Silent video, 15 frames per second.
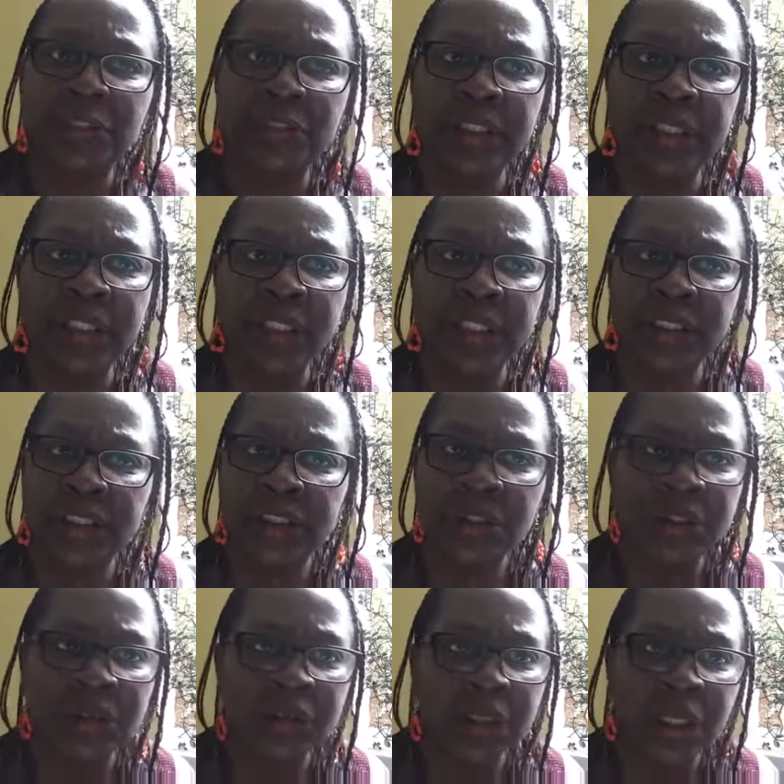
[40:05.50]
you did this and
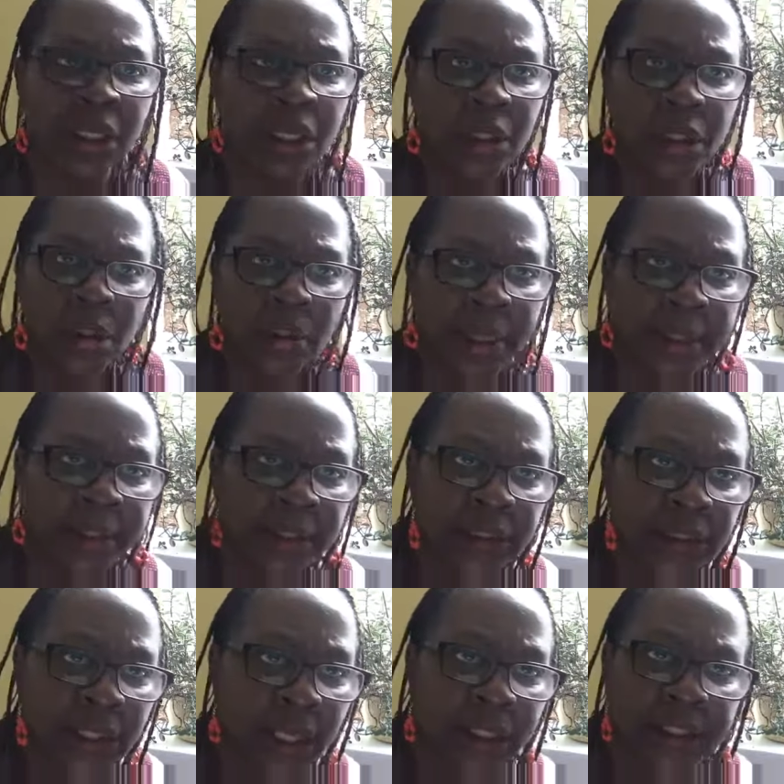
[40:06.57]
you." No, I
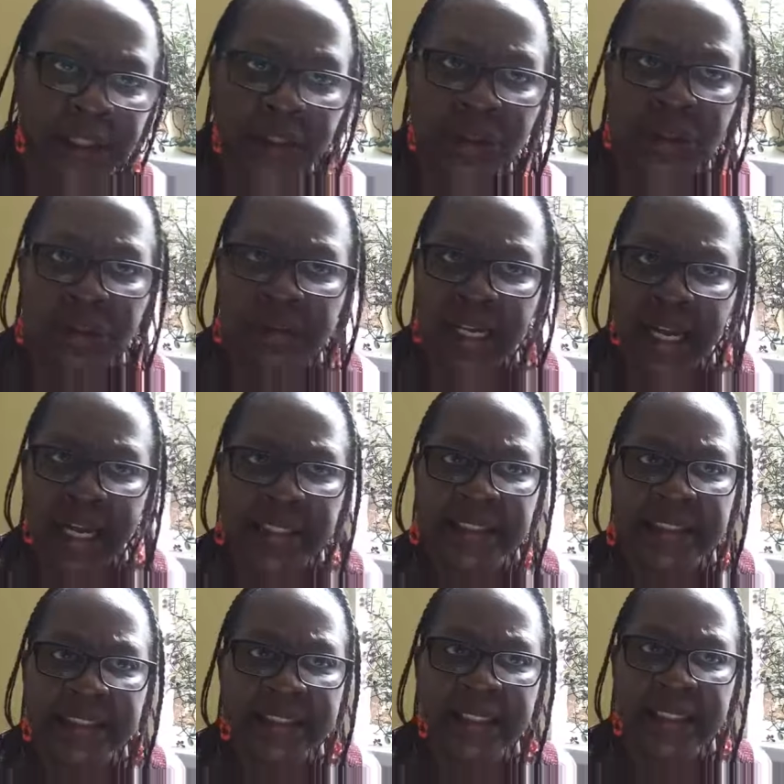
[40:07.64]
didn't. I didn't do that. I
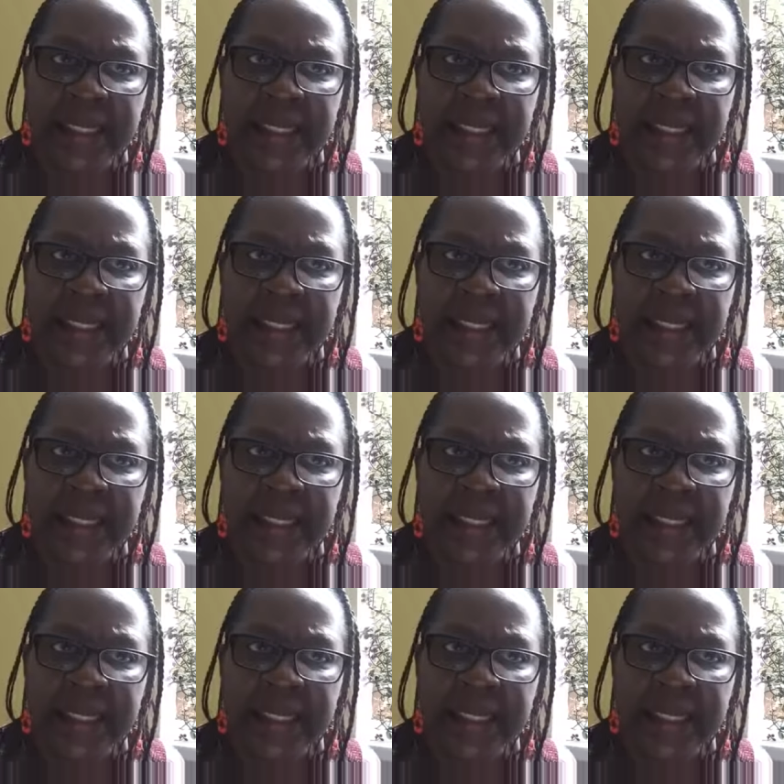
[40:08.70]
didn't say